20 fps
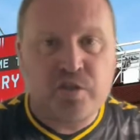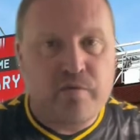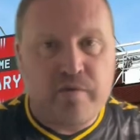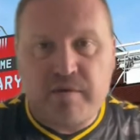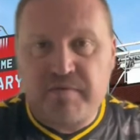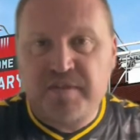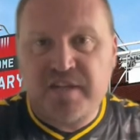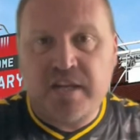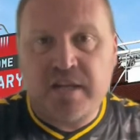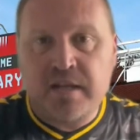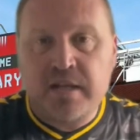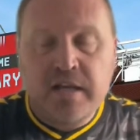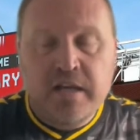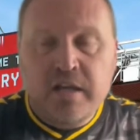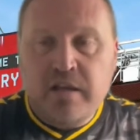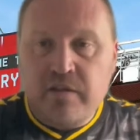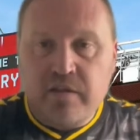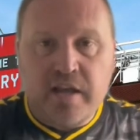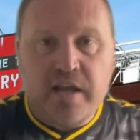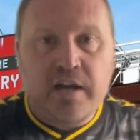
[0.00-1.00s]
He was in
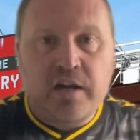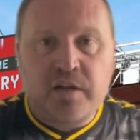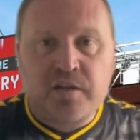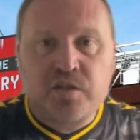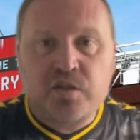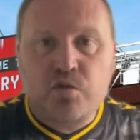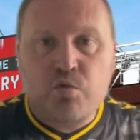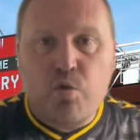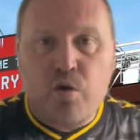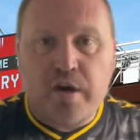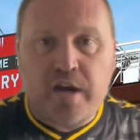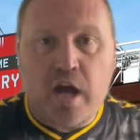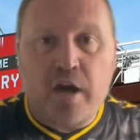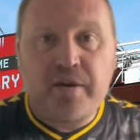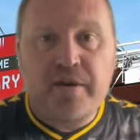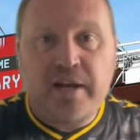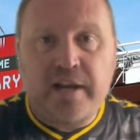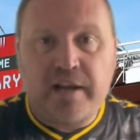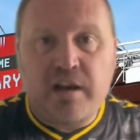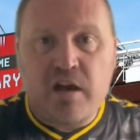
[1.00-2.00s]
the England squad
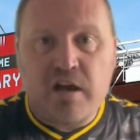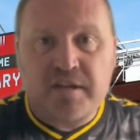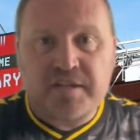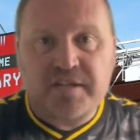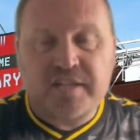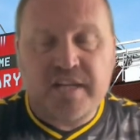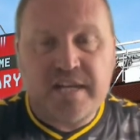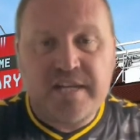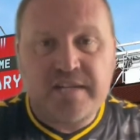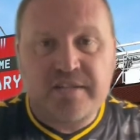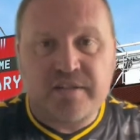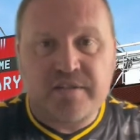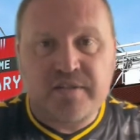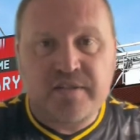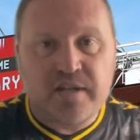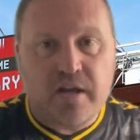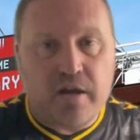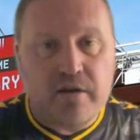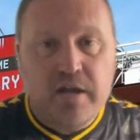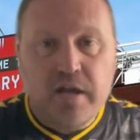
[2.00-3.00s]
only last season.
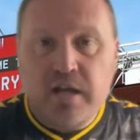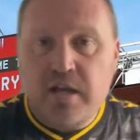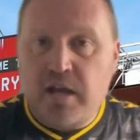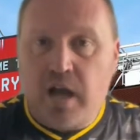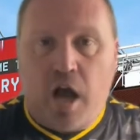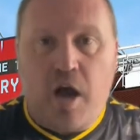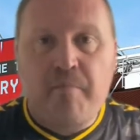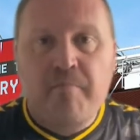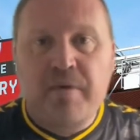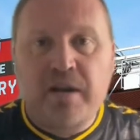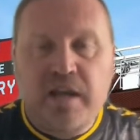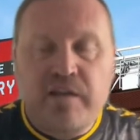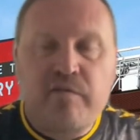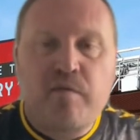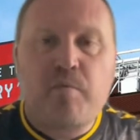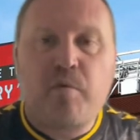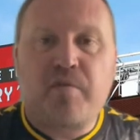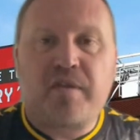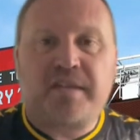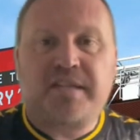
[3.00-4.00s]
So
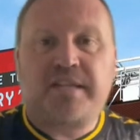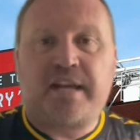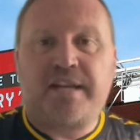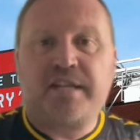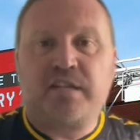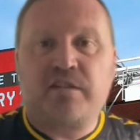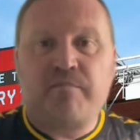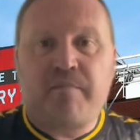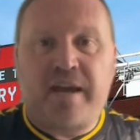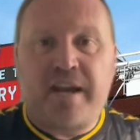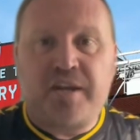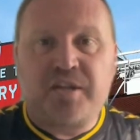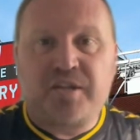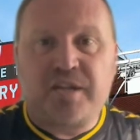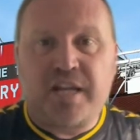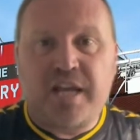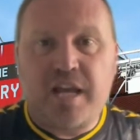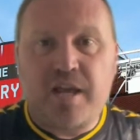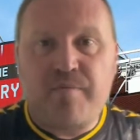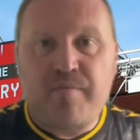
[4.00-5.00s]
Unbelievable that Saints have managed to
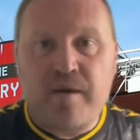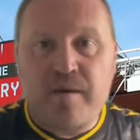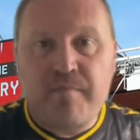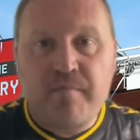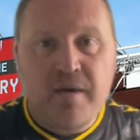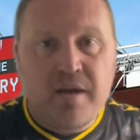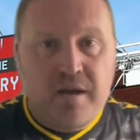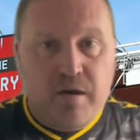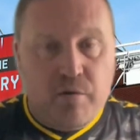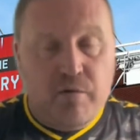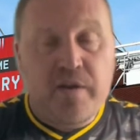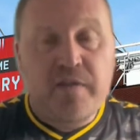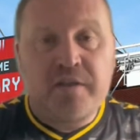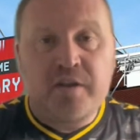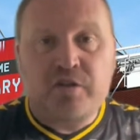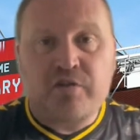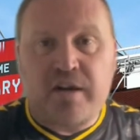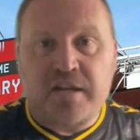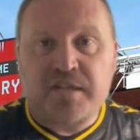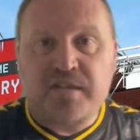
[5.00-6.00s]
keep him. We're in the
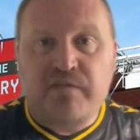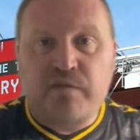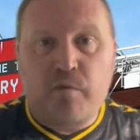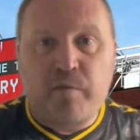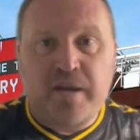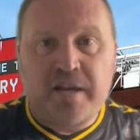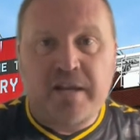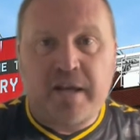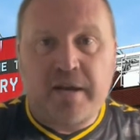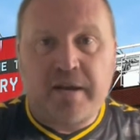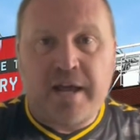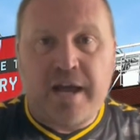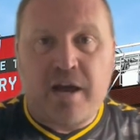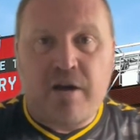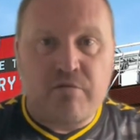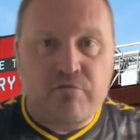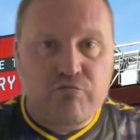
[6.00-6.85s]
transfer window now.